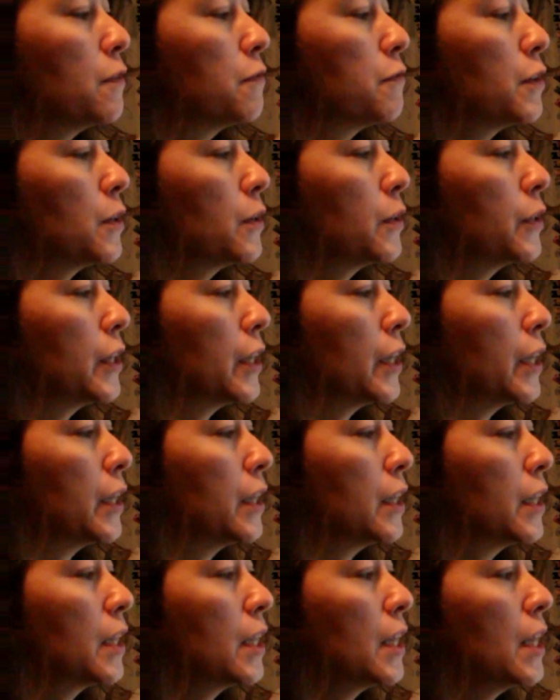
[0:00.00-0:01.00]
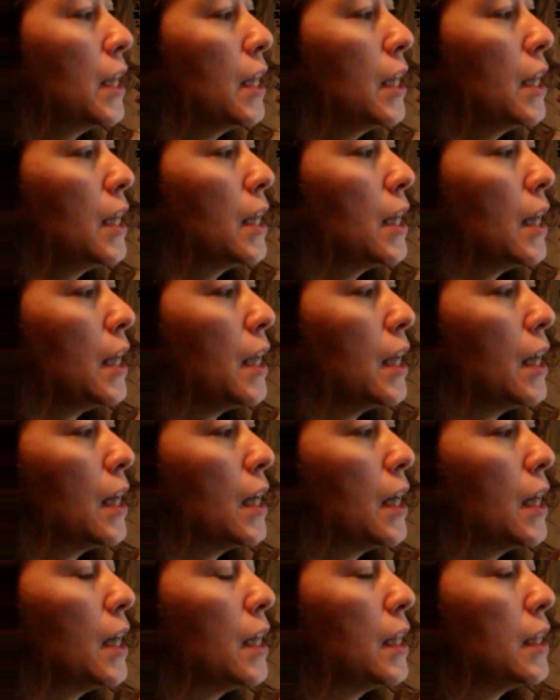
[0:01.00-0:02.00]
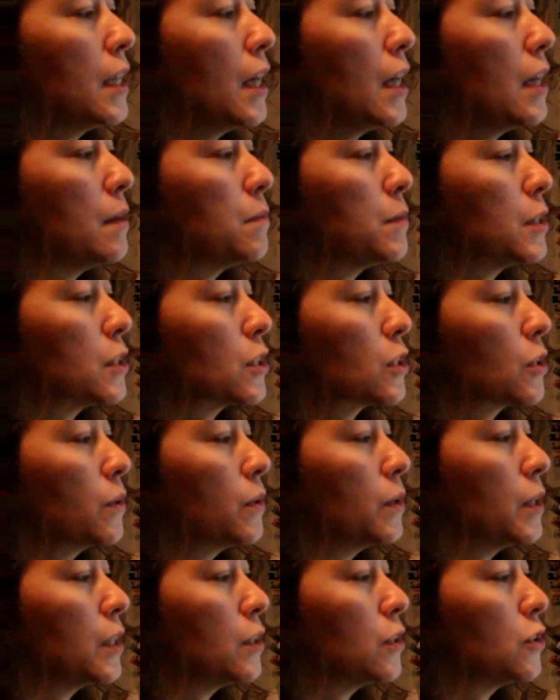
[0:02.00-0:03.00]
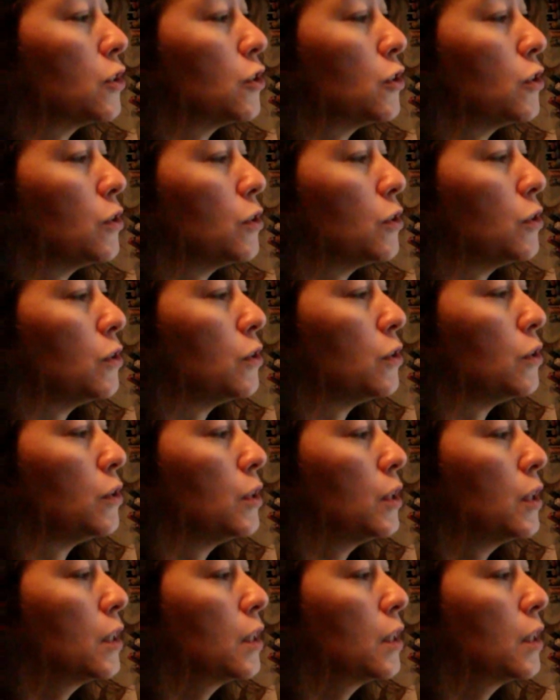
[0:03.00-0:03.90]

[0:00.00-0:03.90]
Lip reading: folder. And I'm just going to